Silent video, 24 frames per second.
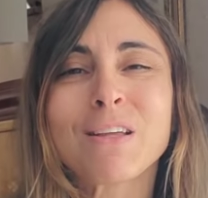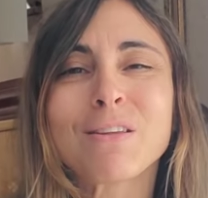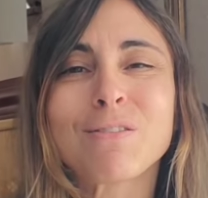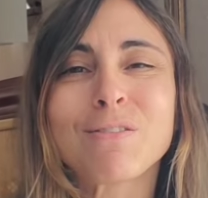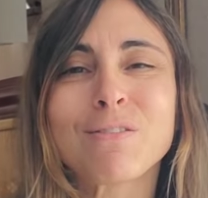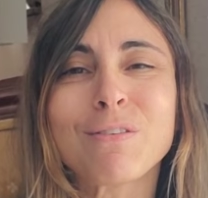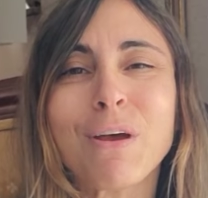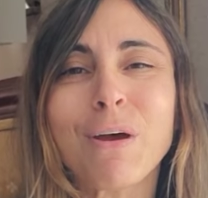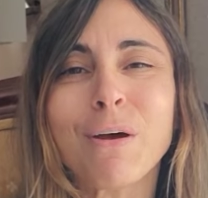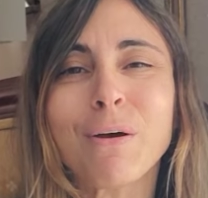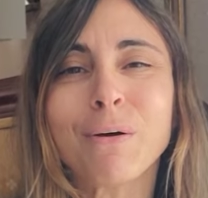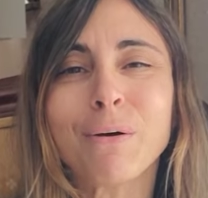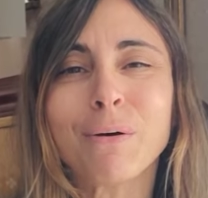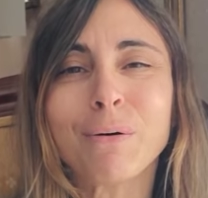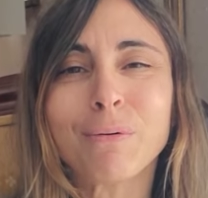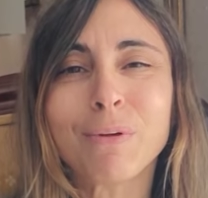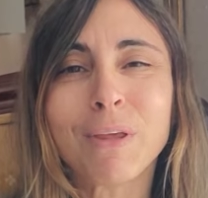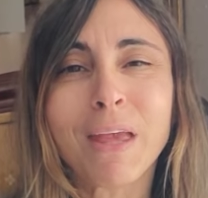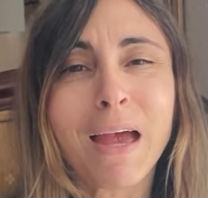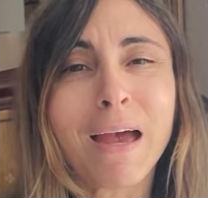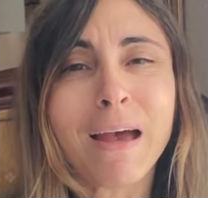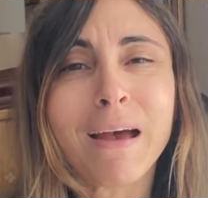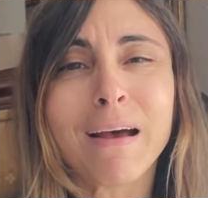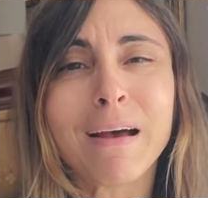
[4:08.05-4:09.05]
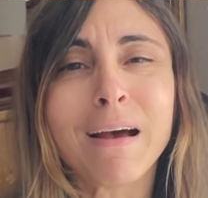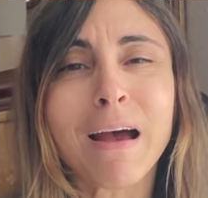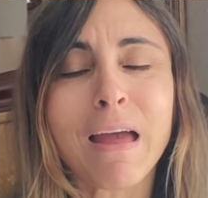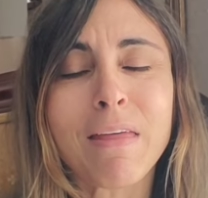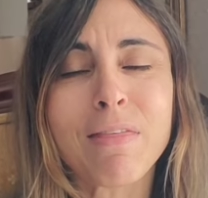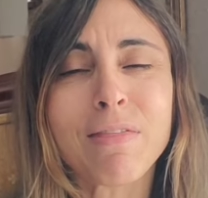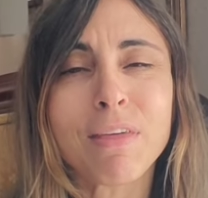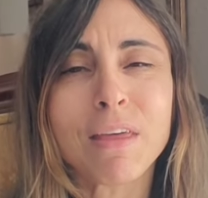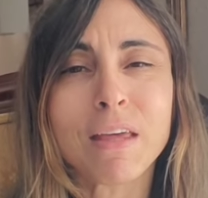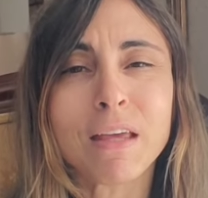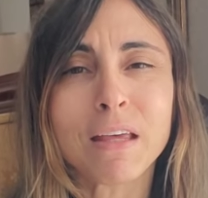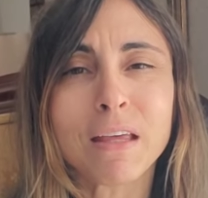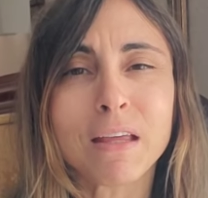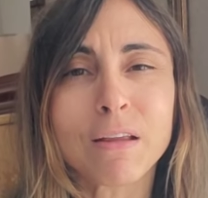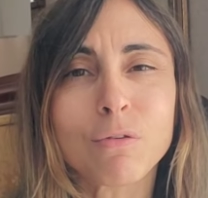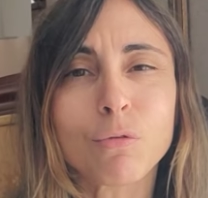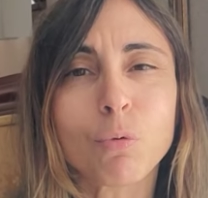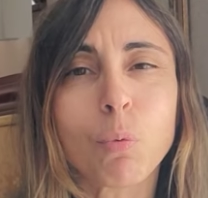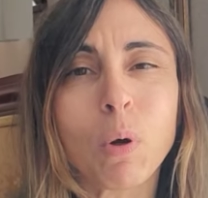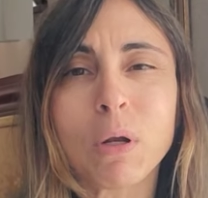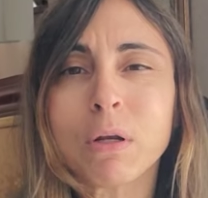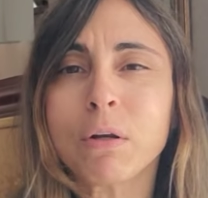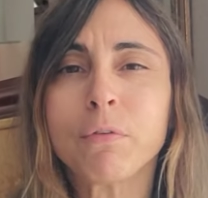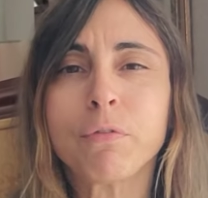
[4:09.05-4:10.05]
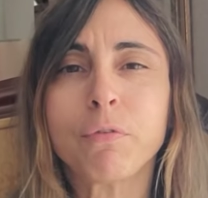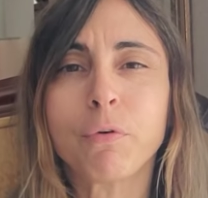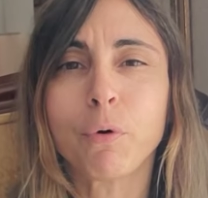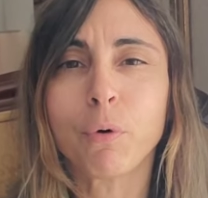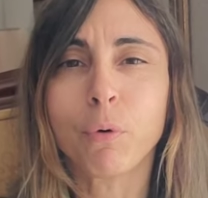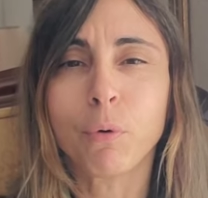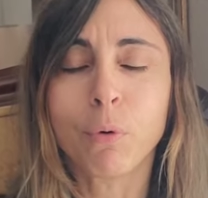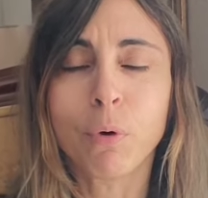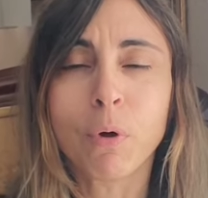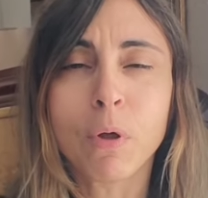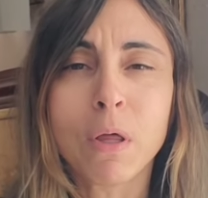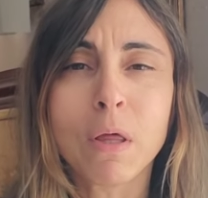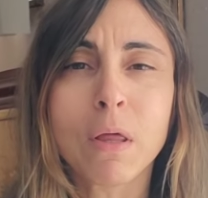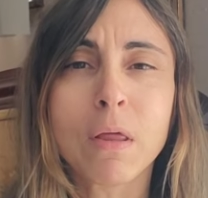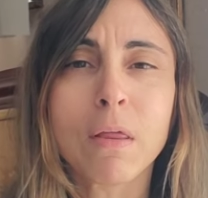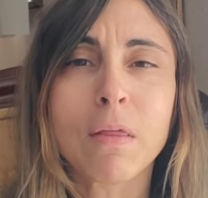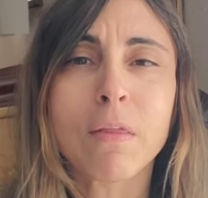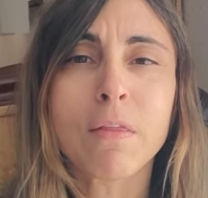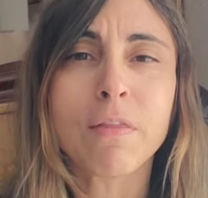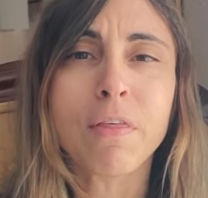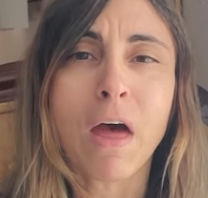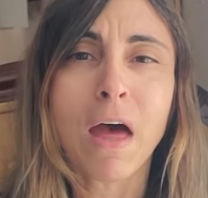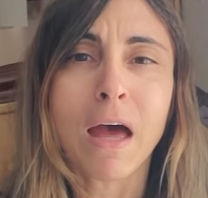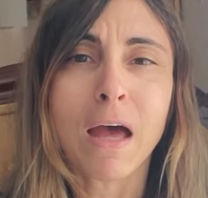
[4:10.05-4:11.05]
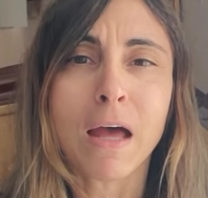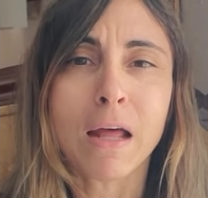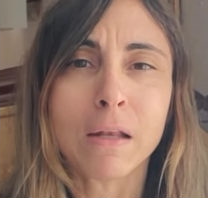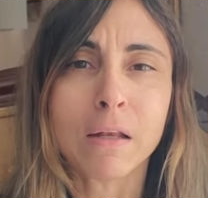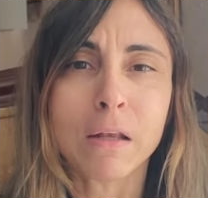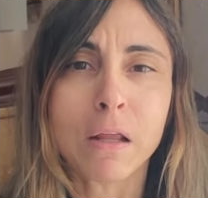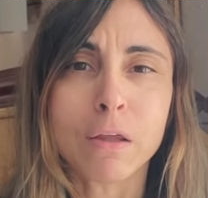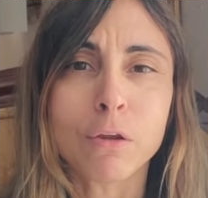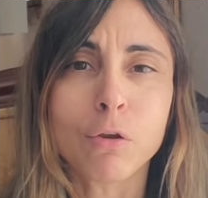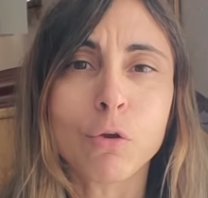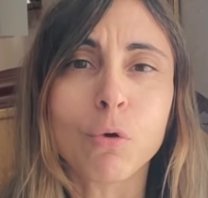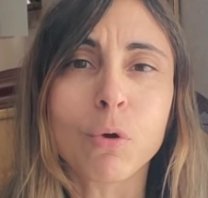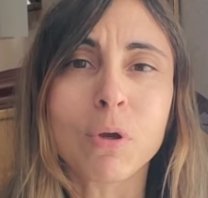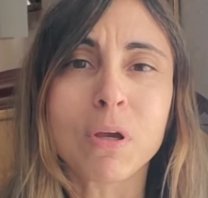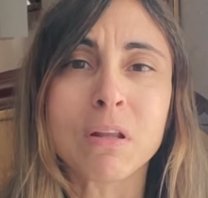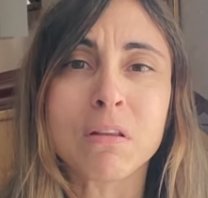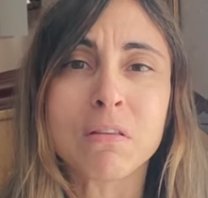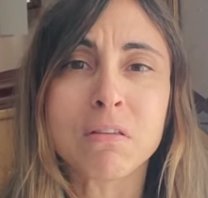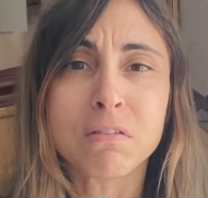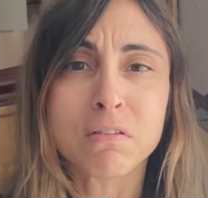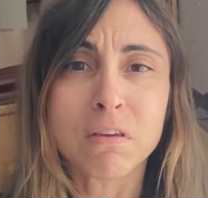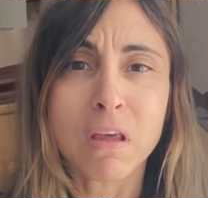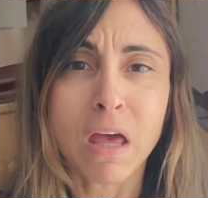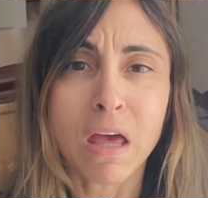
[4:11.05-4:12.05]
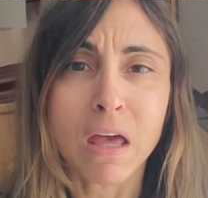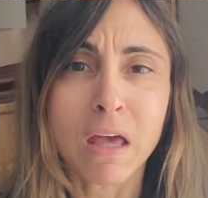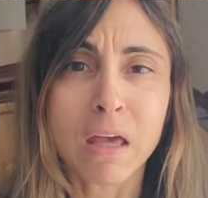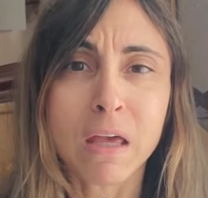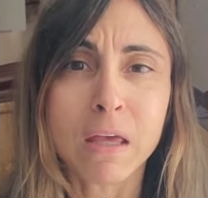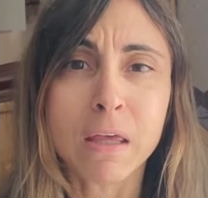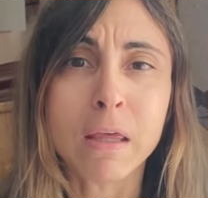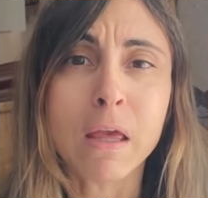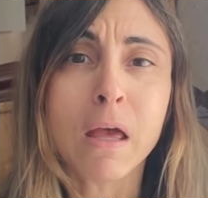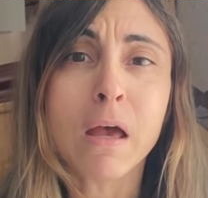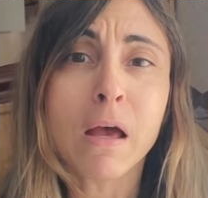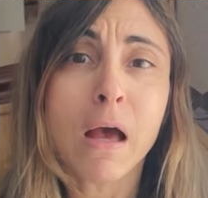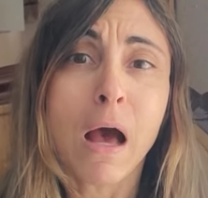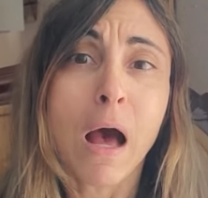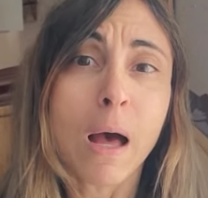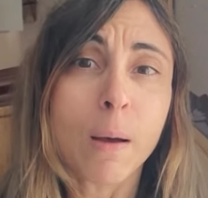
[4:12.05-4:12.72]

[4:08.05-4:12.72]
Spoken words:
So, yeah, I think it's wonderful that you can say,